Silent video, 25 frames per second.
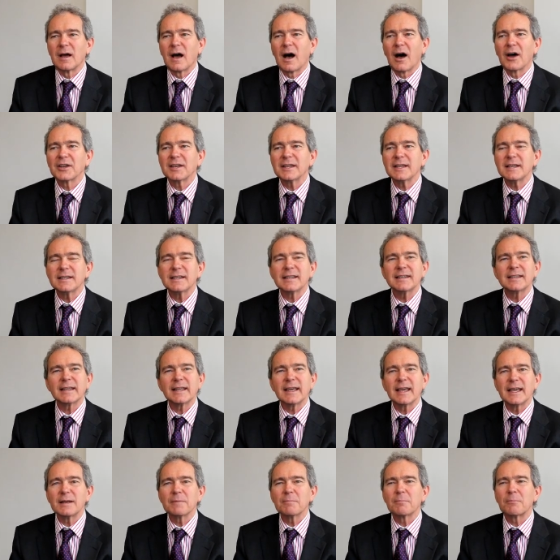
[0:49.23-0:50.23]
are needed
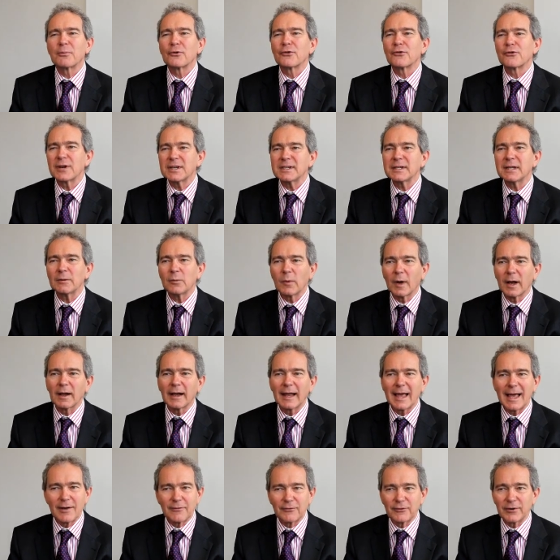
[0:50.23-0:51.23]
in pretty
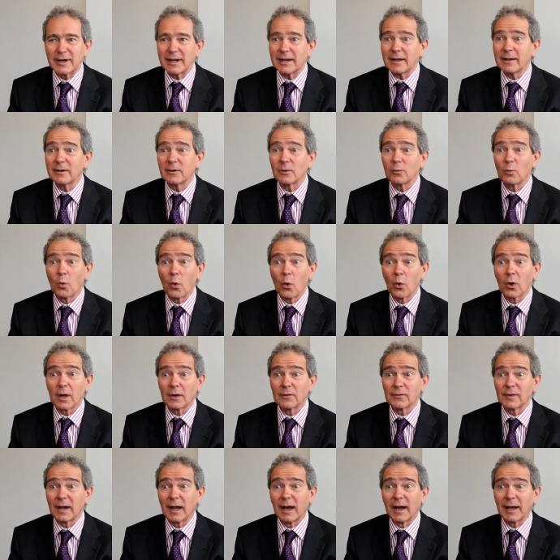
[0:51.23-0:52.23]
well every walk
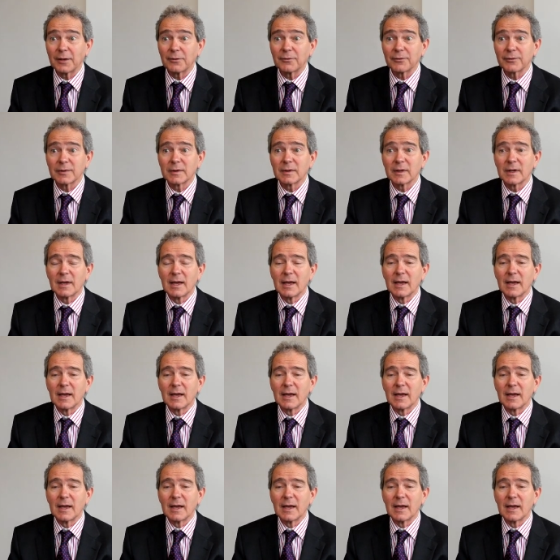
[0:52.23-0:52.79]
of life.